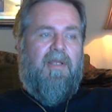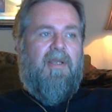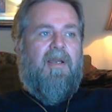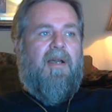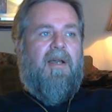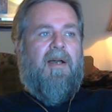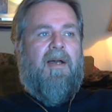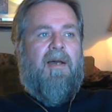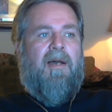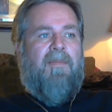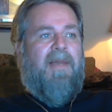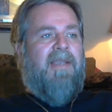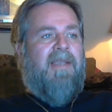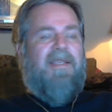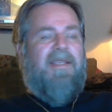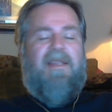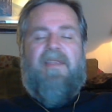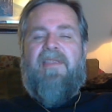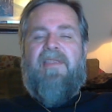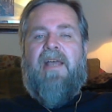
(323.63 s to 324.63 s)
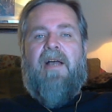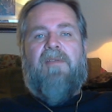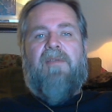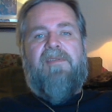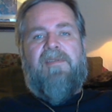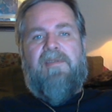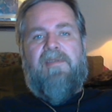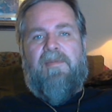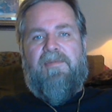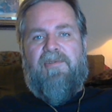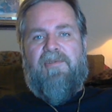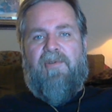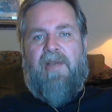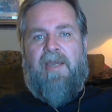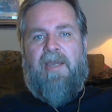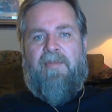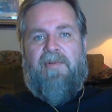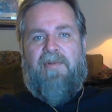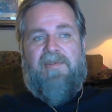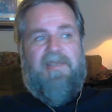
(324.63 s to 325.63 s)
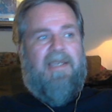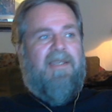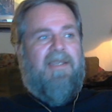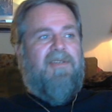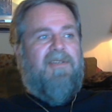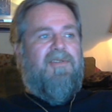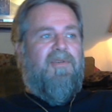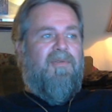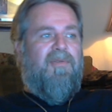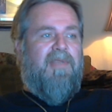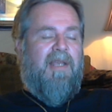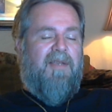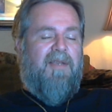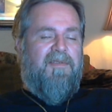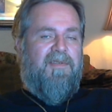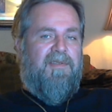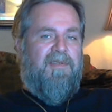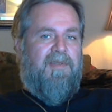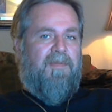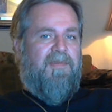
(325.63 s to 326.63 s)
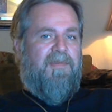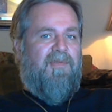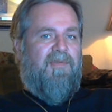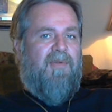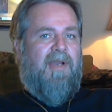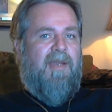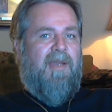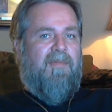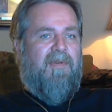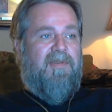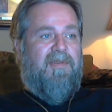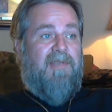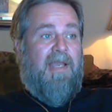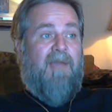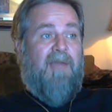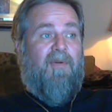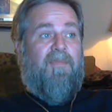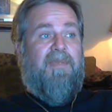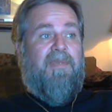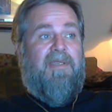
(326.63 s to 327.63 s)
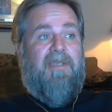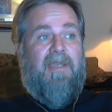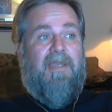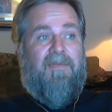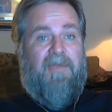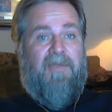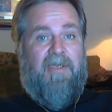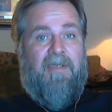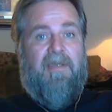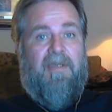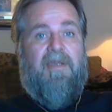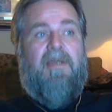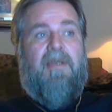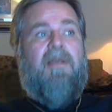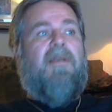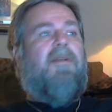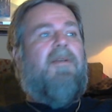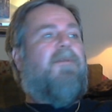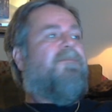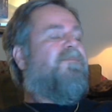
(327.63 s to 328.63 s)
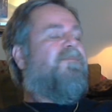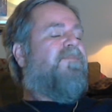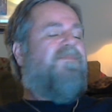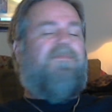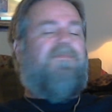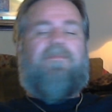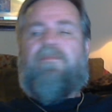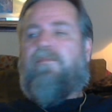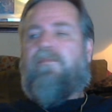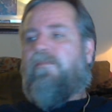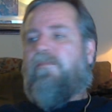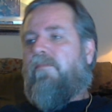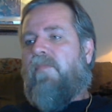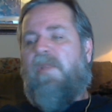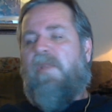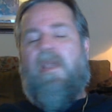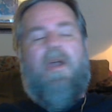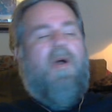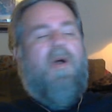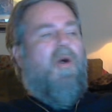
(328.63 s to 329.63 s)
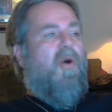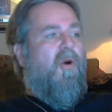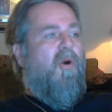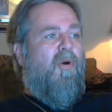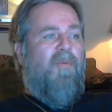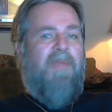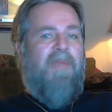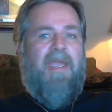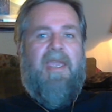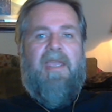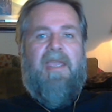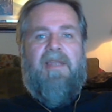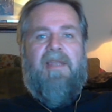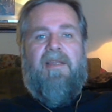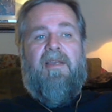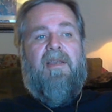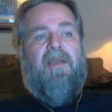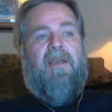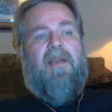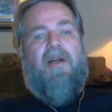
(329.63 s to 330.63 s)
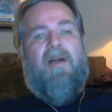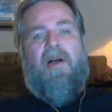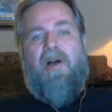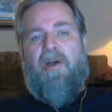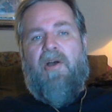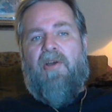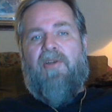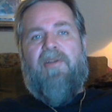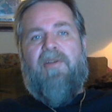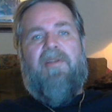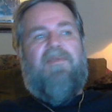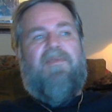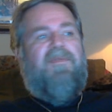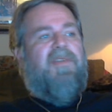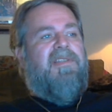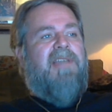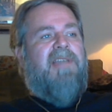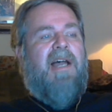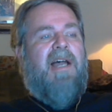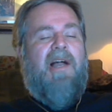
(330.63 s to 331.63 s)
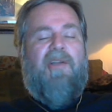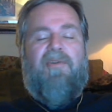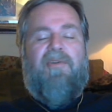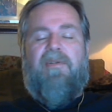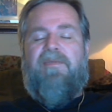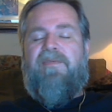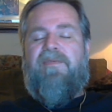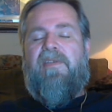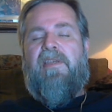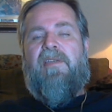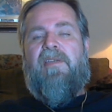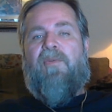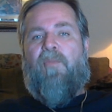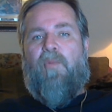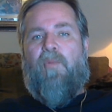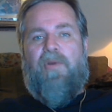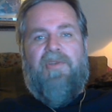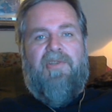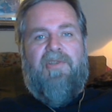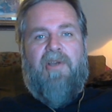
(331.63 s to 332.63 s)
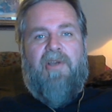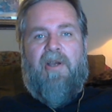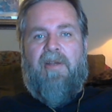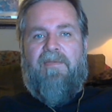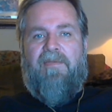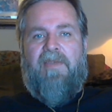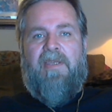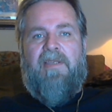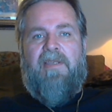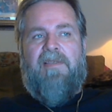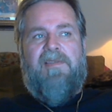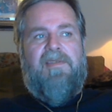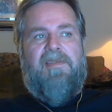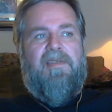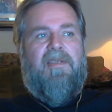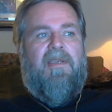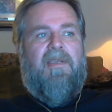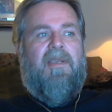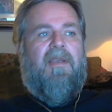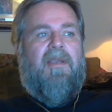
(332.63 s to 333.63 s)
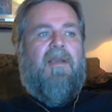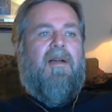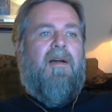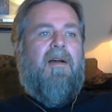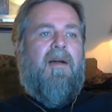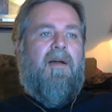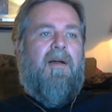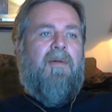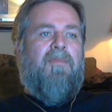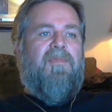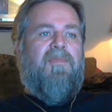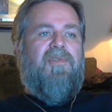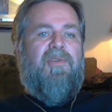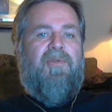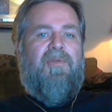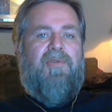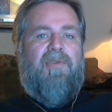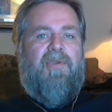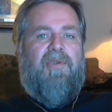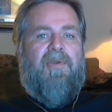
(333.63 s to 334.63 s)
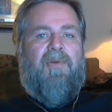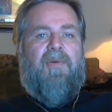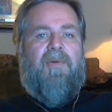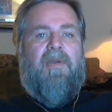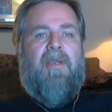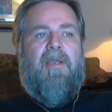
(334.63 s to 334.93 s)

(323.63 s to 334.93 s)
I get 1,000 subscribers. I get 2,000 subscribers. I will be giving homemade art, photography, wood carvings to you.